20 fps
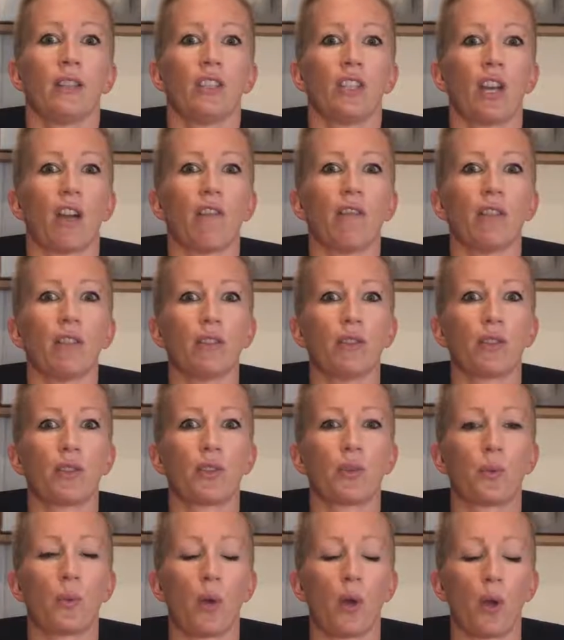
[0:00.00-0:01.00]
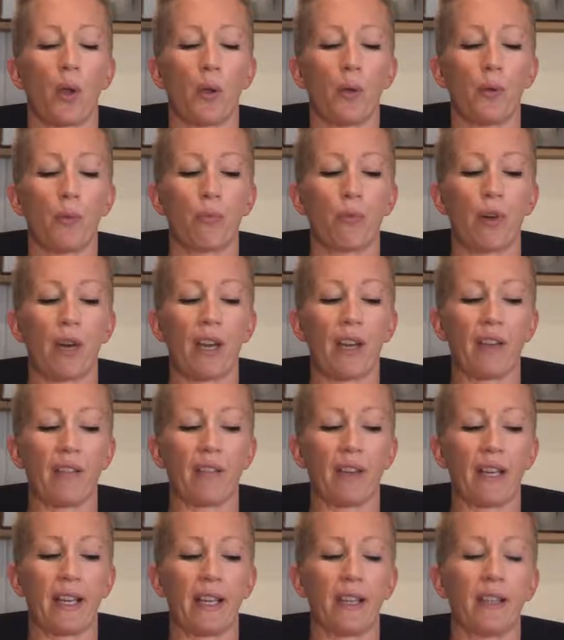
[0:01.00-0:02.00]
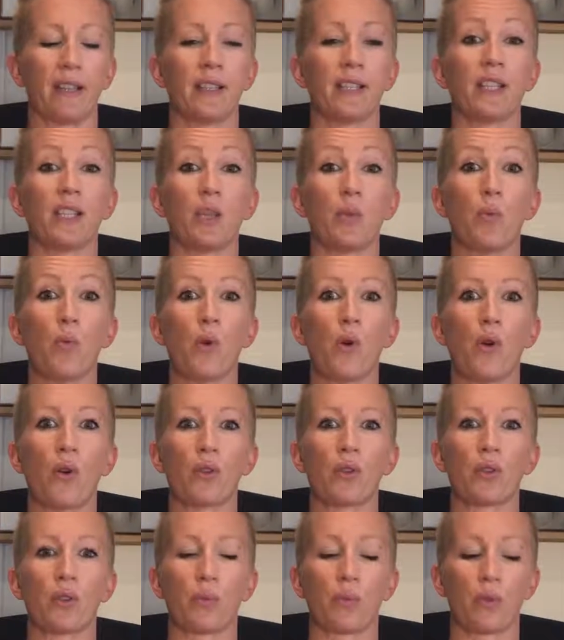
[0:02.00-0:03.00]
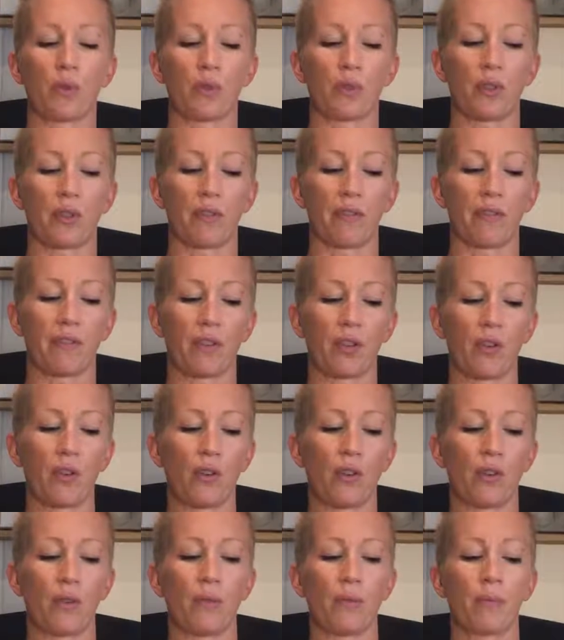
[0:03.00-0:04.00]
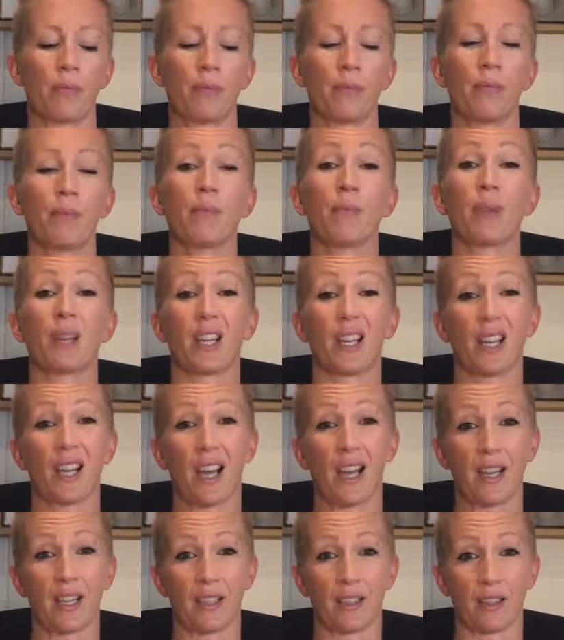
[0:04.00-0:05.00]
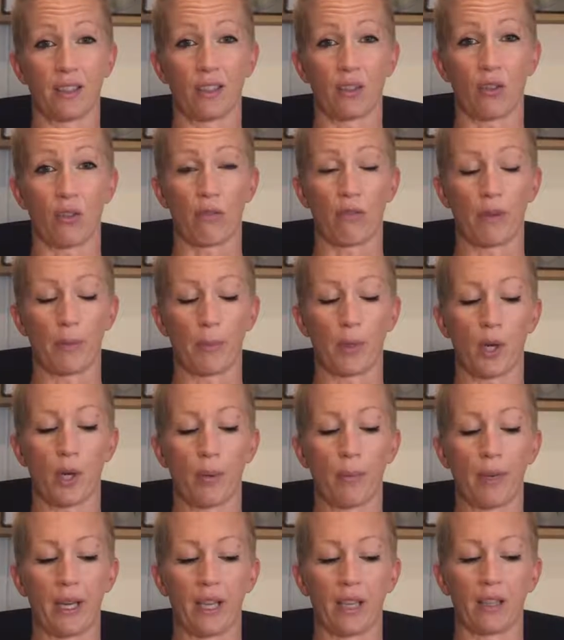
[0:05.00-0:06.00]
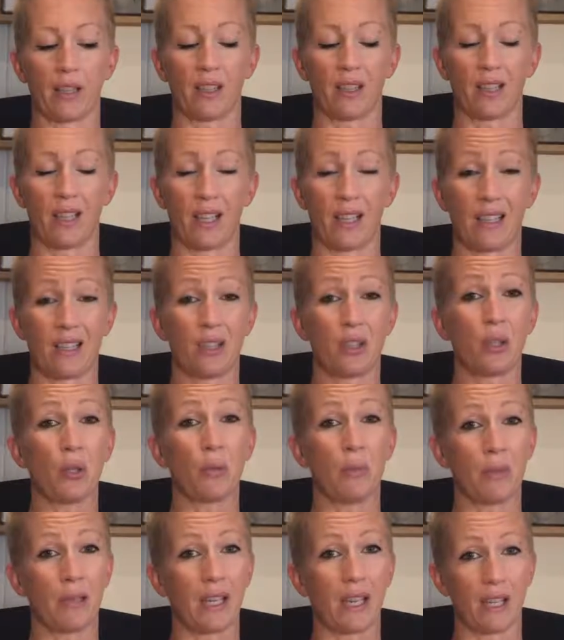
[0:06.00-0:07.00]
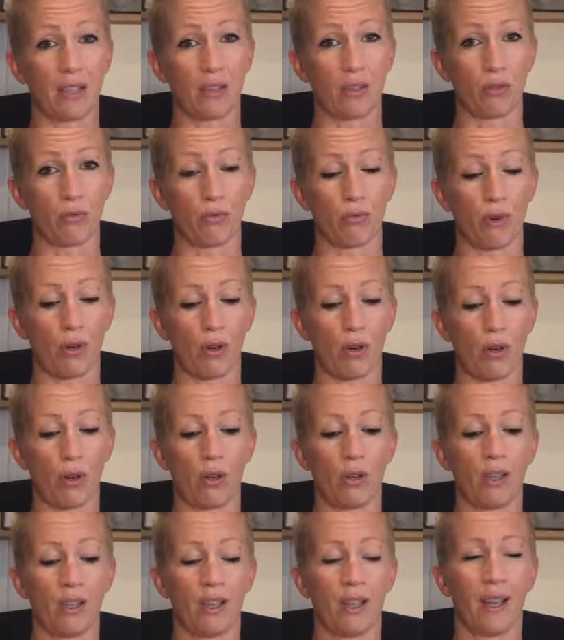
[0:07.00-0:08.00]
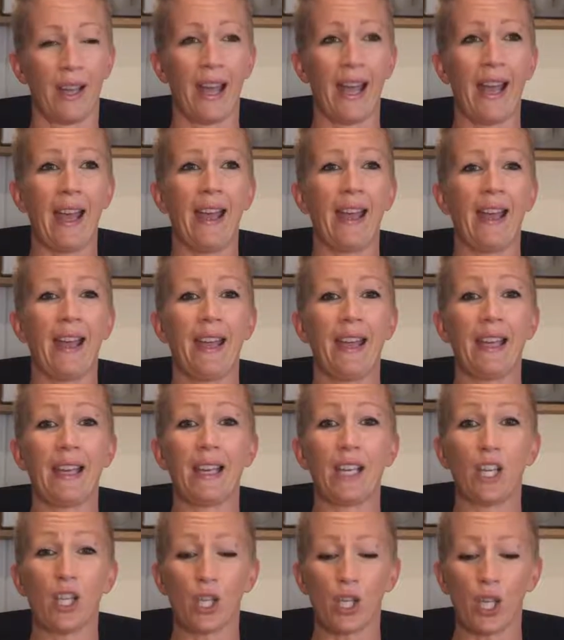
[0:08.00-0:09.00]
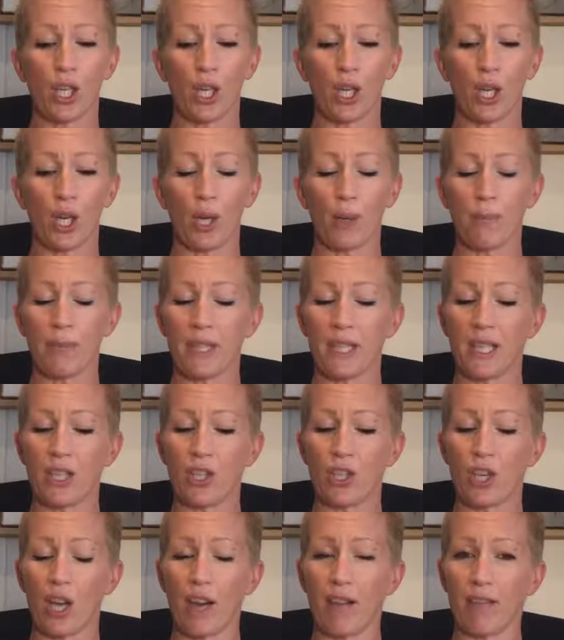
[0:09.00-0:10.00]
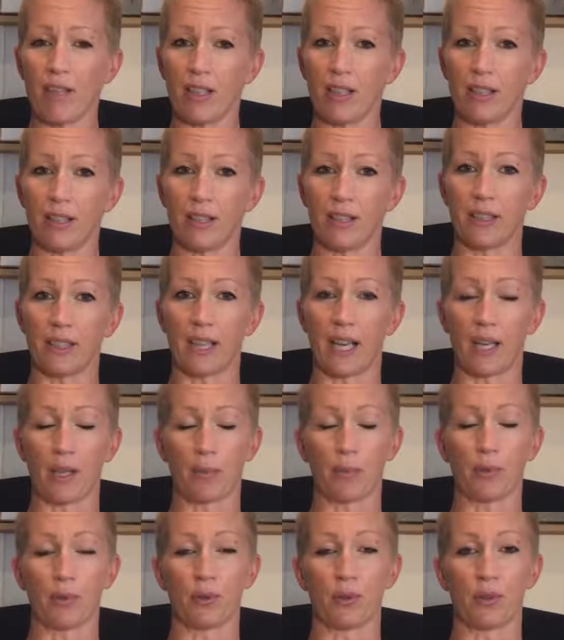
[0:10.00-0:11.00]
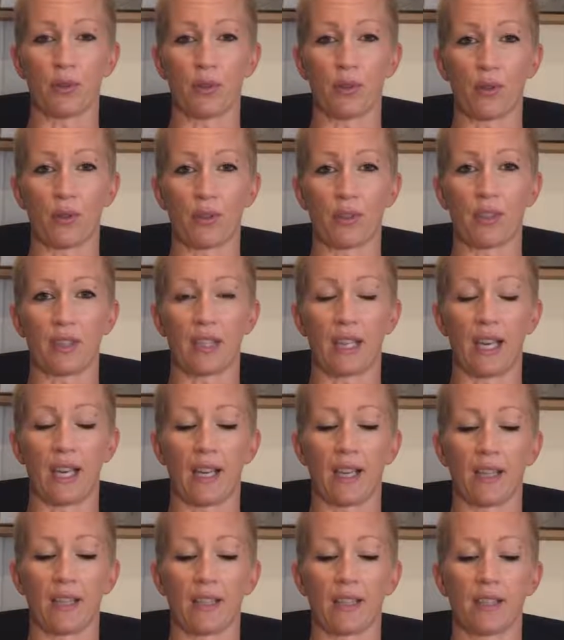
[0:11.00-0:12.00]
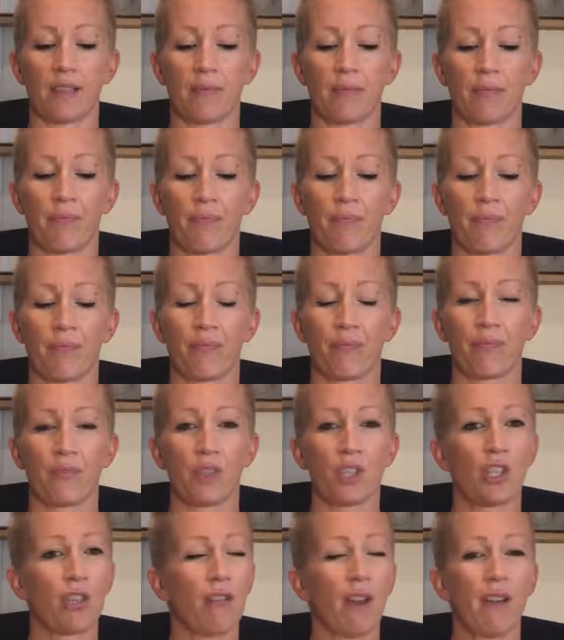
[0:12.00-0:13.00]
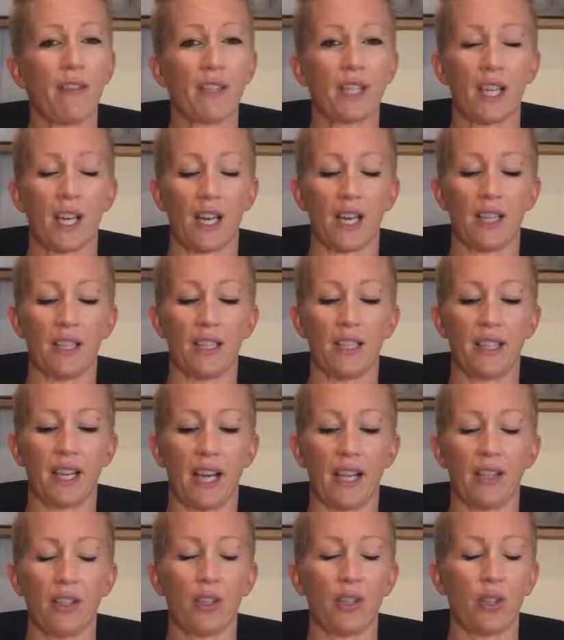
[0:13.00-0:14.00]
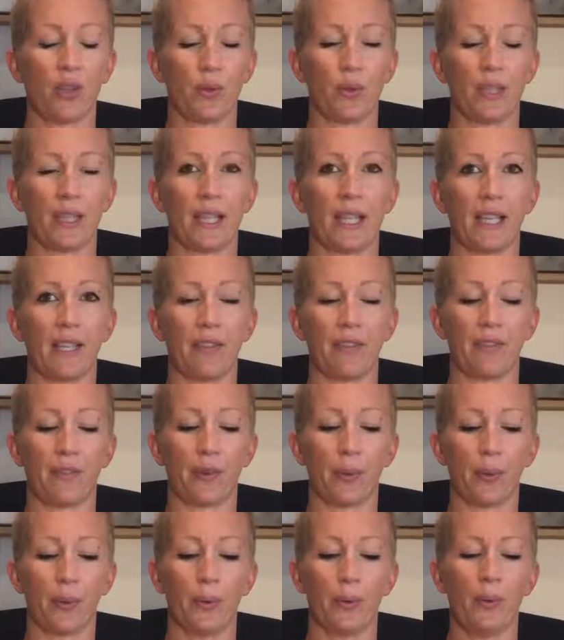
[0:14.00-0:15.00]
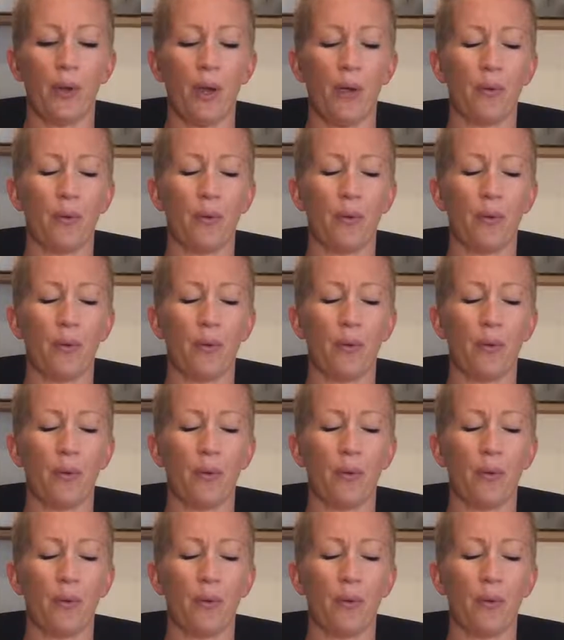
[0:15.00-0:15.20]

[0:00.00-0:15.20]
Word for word: Gerald swallowed bravely as he walked towards the floor, but the lions saw him coming and they soon began to roar. "Hey, look at clumsy Gerald," the animals all sneered. "Giraffes can't dance, you silly fool.